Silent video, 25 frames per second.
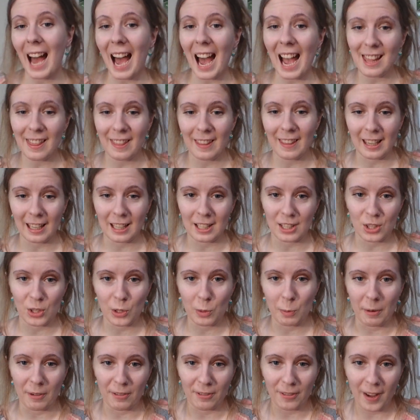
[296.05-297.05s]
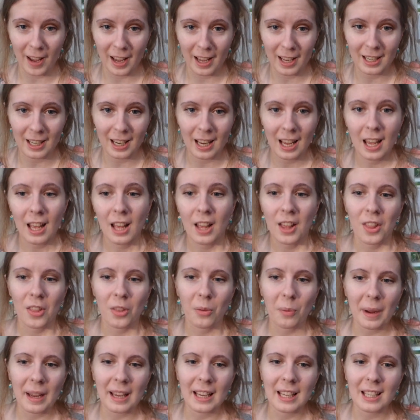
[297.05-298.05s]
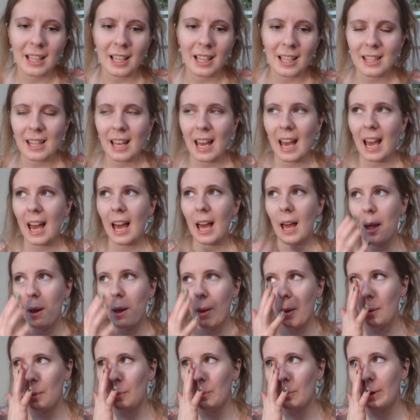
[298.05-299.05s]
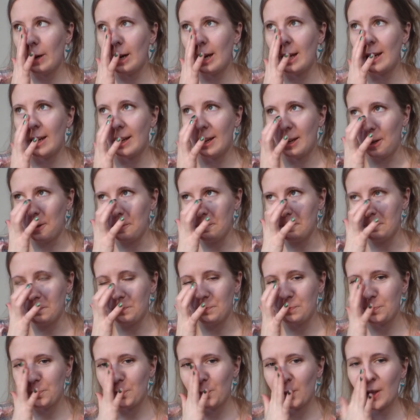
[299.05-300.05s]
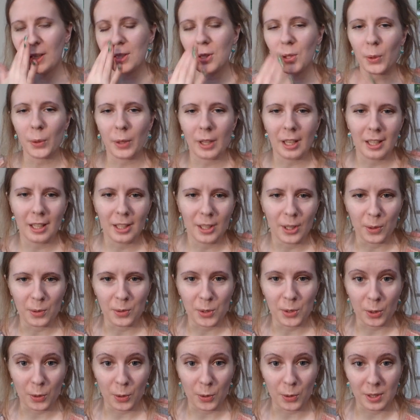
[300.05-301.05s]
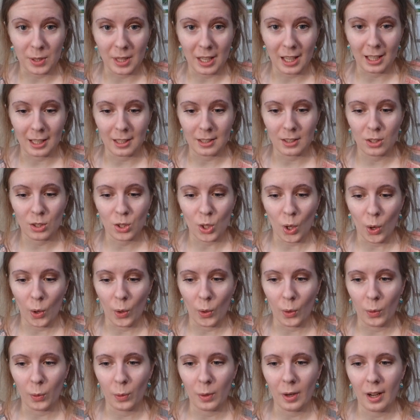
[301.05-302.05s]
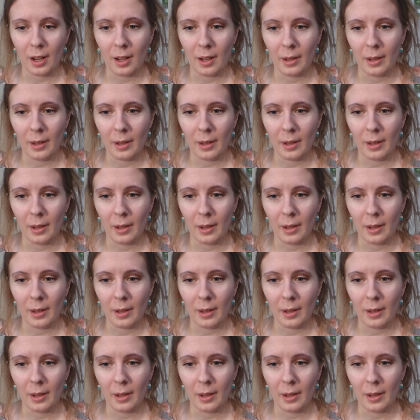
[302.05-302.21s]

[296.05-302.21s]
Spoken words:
I think it's super fun the way he does that, but Tolkien, took those things so